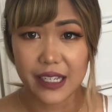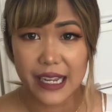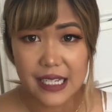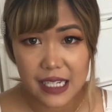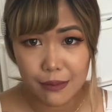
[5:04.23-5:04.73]

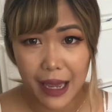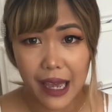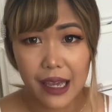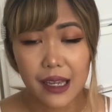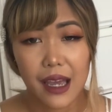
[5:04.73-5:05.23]
19
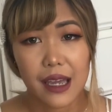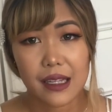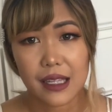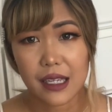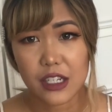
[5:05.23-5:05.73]
bag,
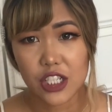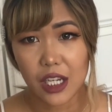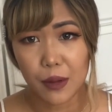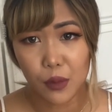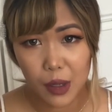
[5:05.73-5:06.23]
the
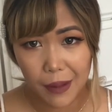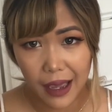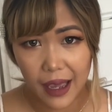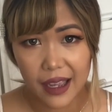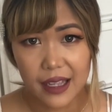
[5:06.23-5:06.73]
Chanel boy
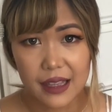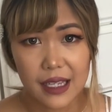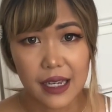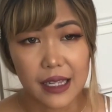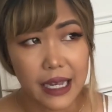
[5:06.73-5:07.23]
bag,
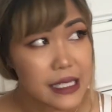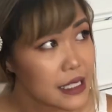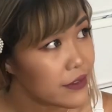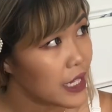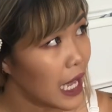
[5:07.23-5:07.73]
the
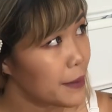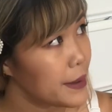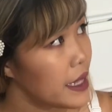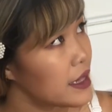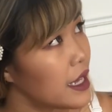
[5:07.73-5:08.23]
classic flap,
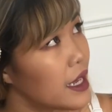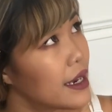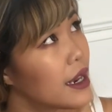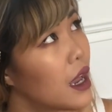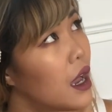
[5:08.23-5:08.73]
and
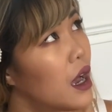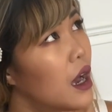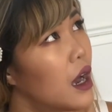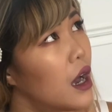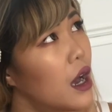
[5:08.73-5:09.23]
then
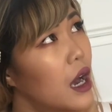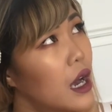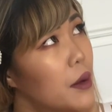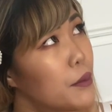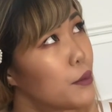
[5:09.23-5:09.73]

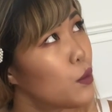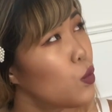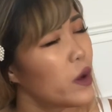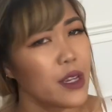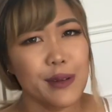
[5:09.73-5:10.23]

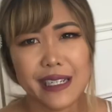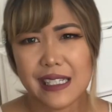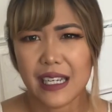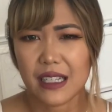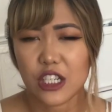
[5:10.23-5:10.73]
what do you guys
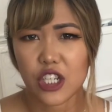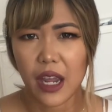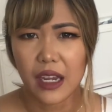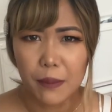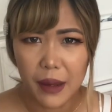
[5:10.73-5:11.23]
think? Like, should I
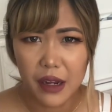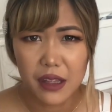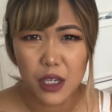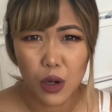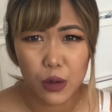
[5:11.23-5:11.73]
compare the
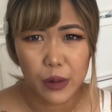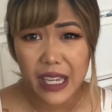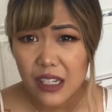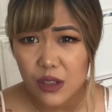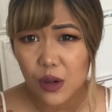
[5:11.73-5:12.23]
Coco
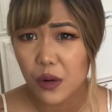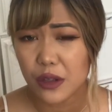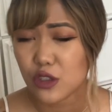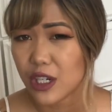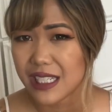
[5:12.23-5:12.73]
handle or
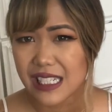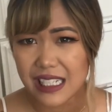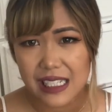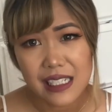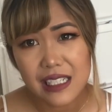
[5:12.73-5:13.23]
the trendy
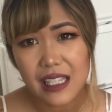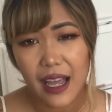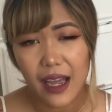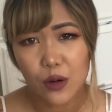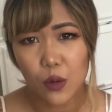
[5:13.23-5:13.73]
CC to
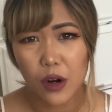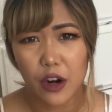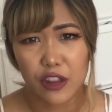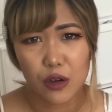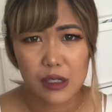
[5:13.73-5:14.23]
that, or
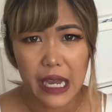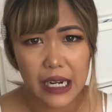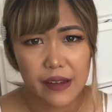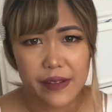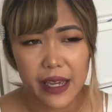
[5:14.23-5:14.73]
are those
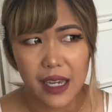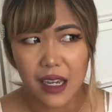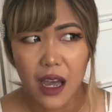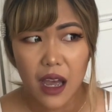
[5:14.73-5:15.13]
kind of like